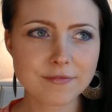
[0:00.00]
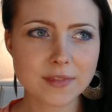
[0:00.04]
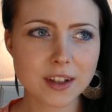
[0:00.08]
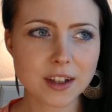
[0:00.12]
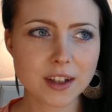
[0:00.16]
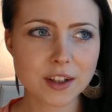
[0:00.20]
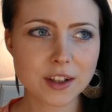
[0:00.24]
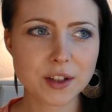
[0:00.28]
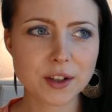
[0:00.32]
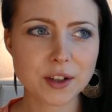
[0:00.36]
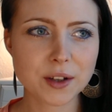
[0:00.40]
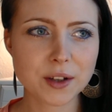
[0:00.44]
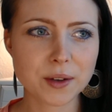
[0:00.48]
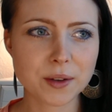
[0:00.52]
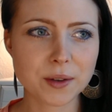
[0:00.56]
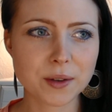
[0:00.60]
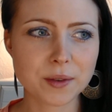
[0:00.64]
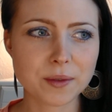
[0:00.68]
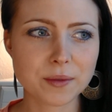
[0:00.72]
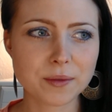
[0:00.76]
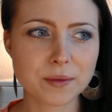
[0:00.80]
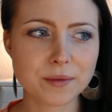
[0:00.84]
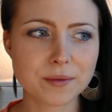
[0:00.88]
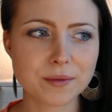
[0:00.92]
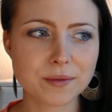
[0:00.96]
you know,
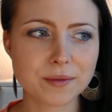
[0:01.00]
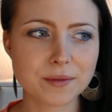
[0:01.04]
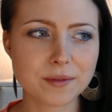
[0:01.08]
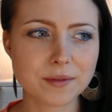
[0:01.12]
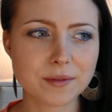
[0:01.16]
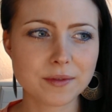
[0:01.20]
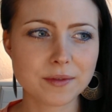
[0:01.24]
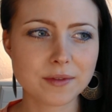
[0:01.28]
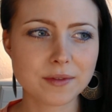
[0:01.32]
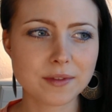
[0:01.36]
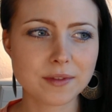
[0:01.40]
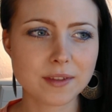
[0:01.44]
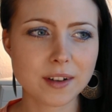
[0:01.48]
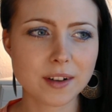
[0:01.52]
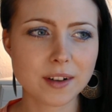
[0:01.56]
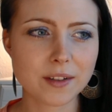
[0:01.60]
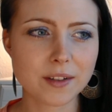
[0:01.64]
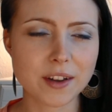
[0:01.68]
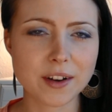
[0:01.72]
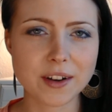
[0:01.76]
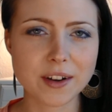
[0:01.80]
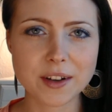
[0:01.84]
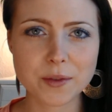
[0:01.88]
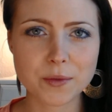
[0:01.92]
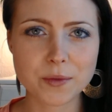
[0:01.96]
are
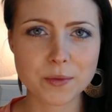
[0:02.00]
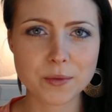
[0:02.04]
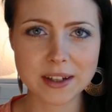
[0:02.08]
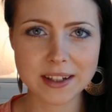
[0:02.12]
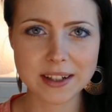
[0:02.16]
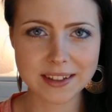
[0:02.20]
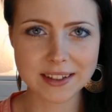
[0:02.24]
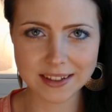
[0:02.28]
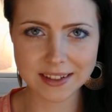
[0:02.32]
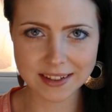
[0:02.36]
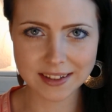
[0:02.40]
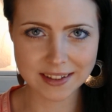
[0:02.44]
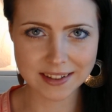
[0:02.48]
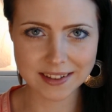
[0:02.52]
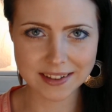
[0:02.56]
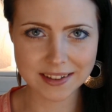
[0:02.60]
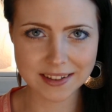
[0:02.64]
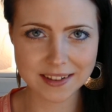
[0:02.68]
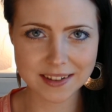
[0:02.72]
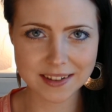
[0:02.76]
there any risks